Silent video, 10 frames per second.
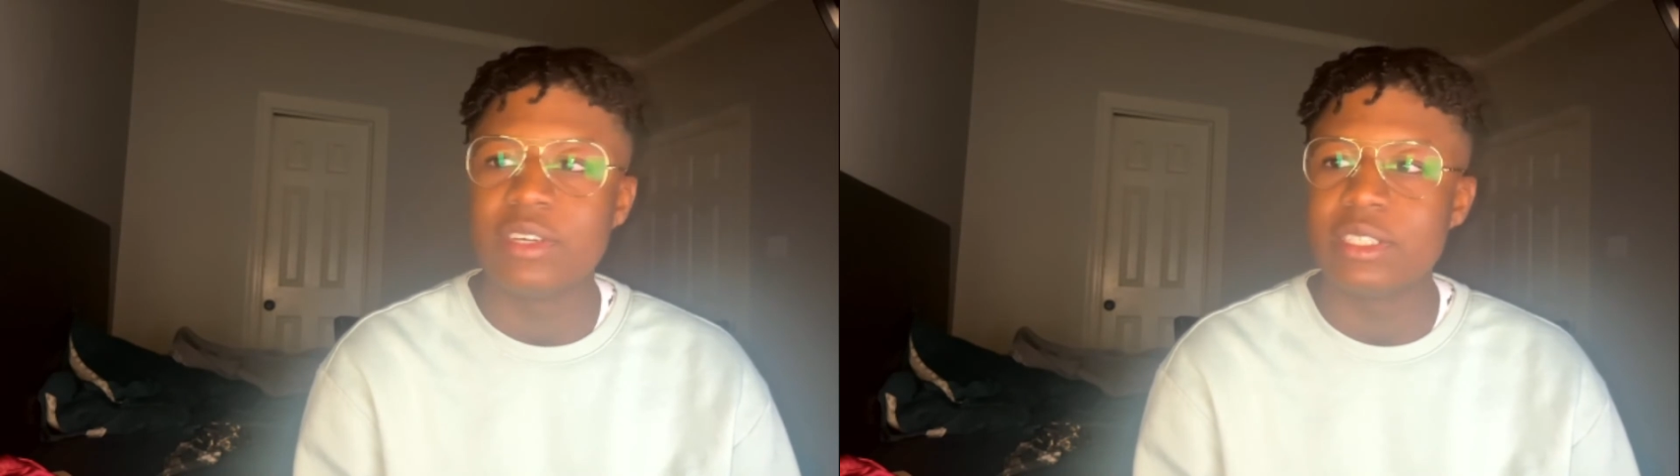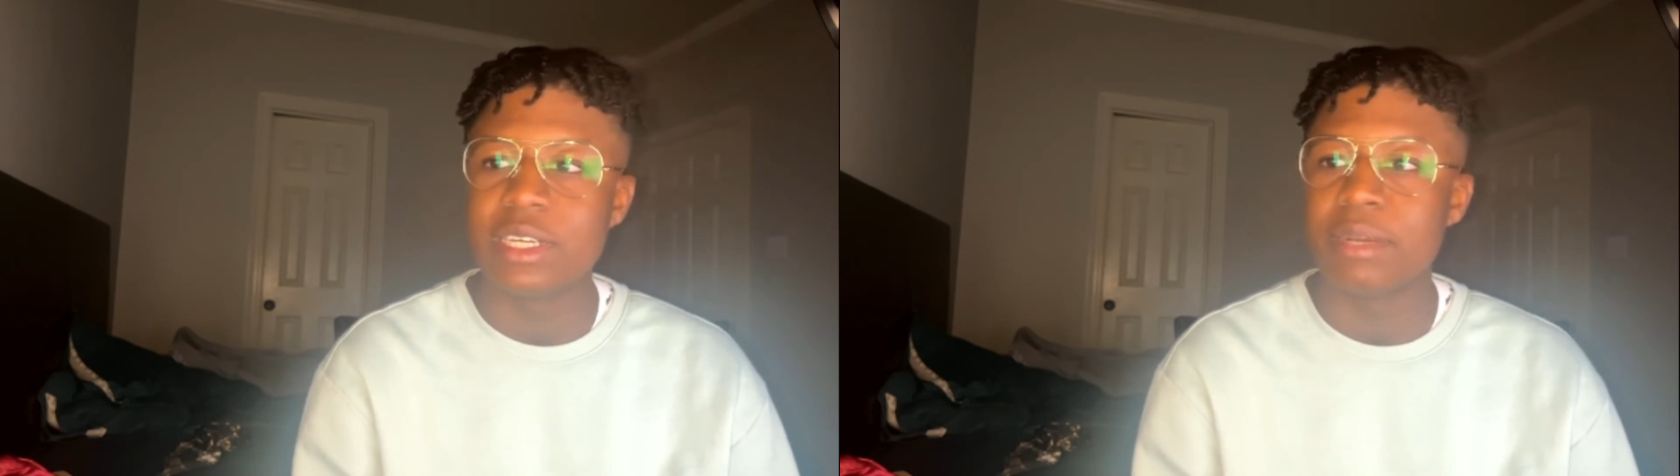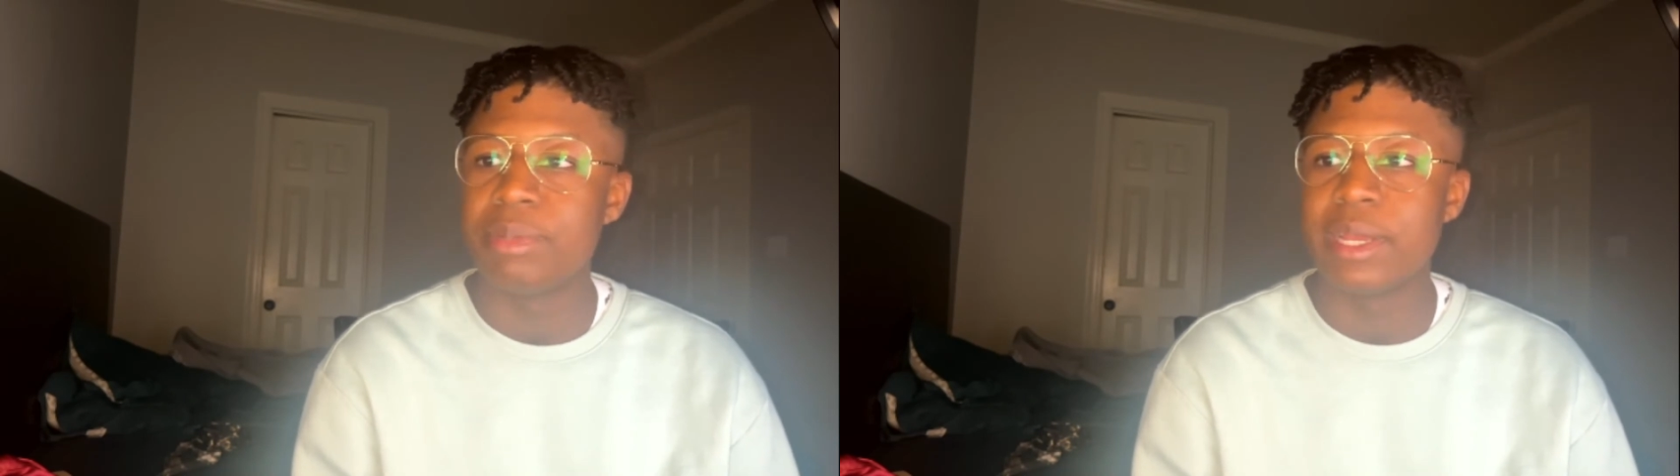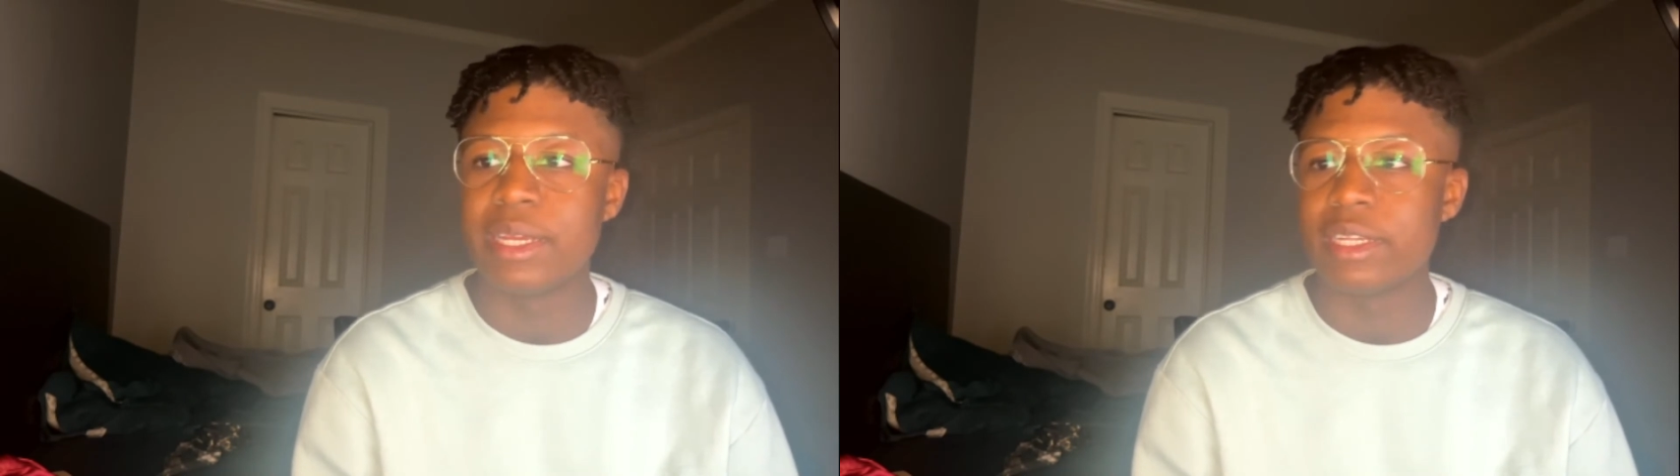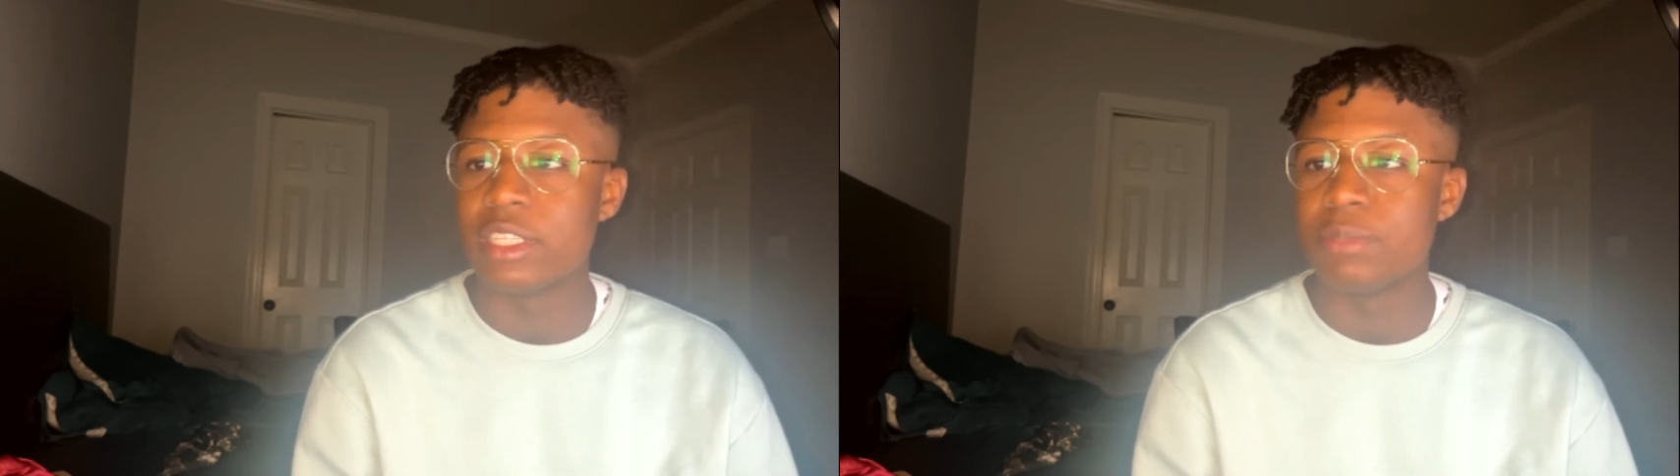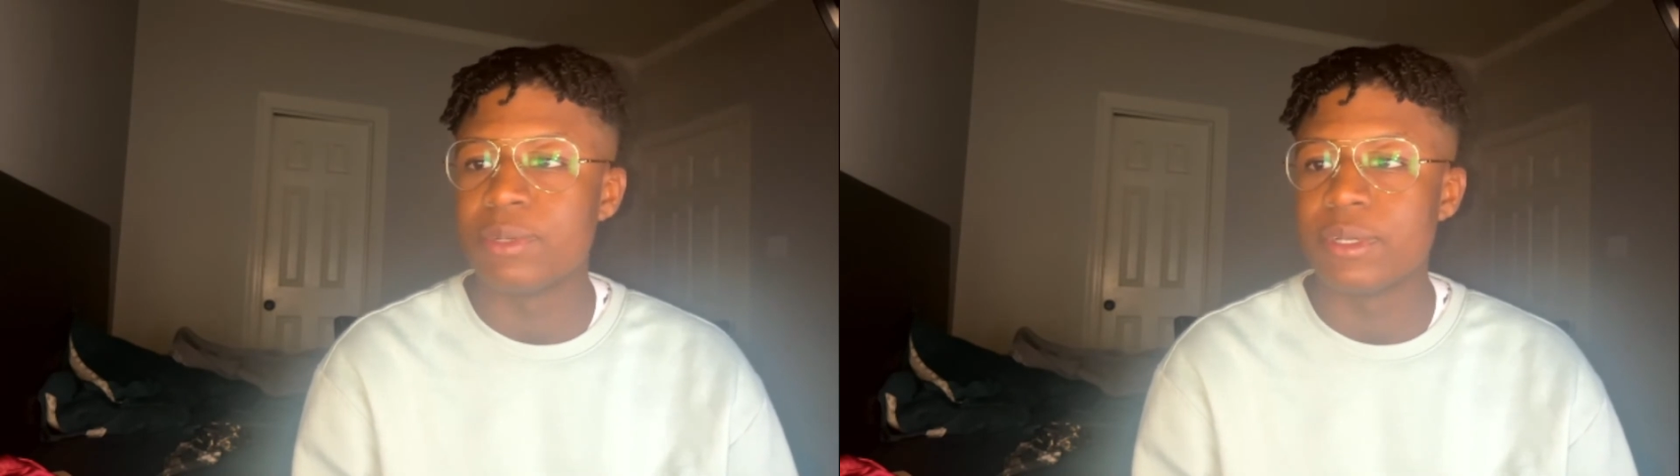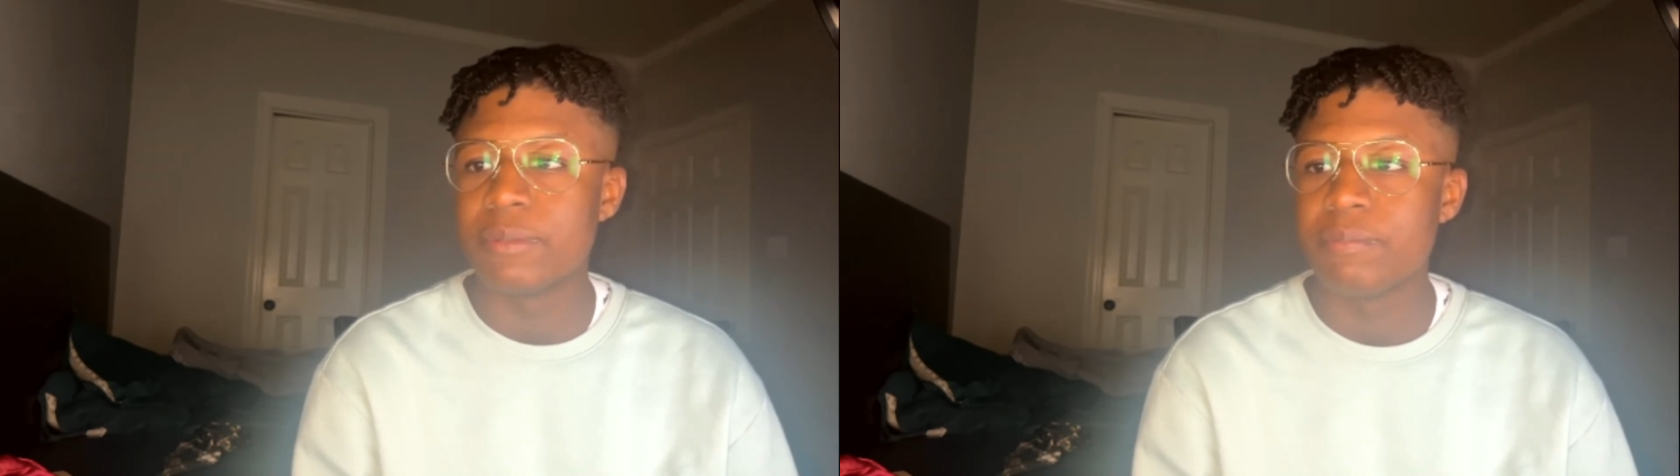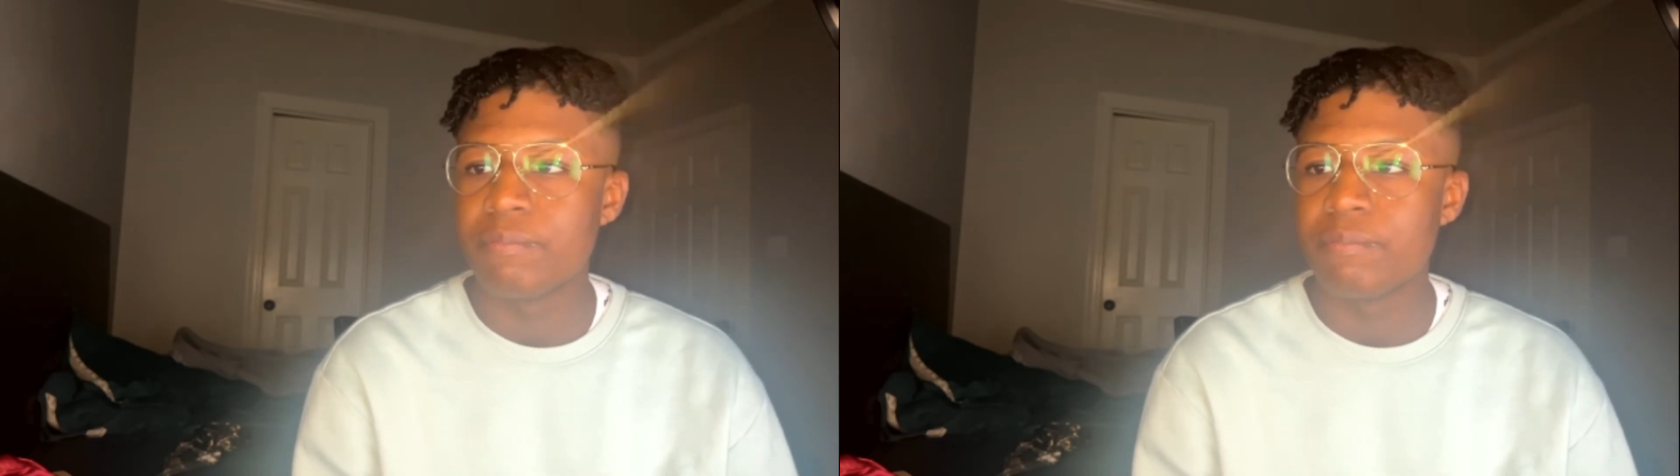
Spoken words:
for us to get a play-in at this point.